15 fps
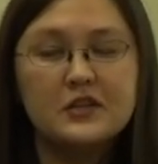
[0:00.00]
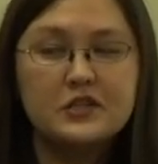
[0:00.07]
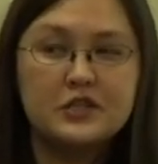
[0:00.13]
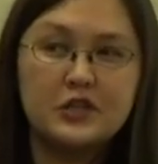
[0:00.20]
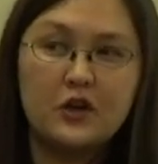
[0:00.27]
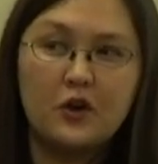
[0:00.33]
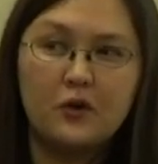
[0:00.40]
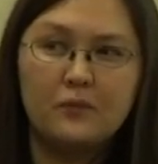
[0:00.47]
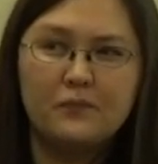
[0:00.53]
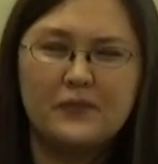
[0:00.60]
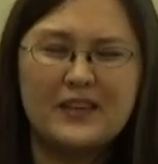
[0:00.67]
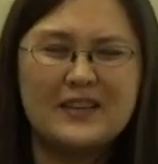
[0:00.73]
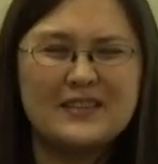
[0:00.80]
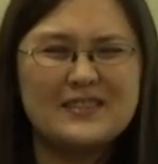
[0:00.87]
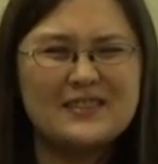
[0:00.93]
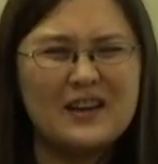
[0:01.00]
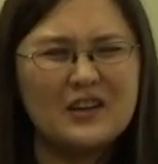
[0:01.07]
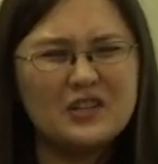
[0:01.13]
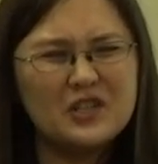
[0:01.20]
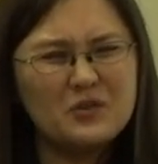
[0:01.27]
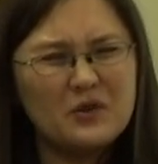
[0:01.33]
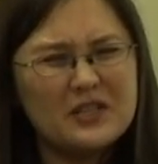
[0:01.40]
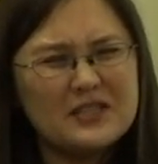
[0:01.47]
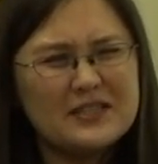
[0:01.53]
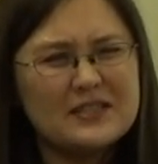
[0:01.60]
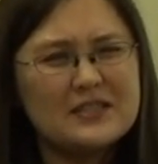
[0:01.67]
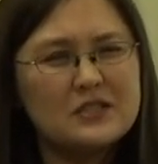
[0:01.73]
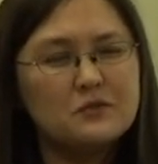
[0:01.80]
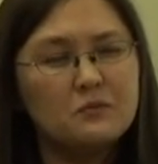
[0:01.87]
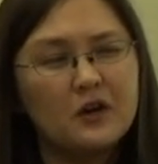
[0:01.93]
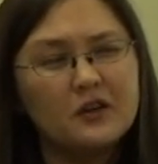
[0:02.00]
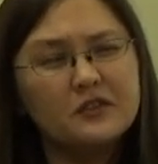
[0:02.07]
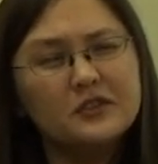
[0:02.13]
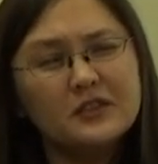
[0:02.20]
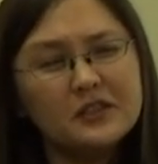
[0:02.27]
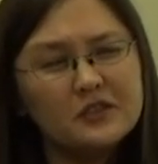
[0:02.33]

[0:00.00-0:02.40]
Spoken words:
So, is Dr. Watson smarter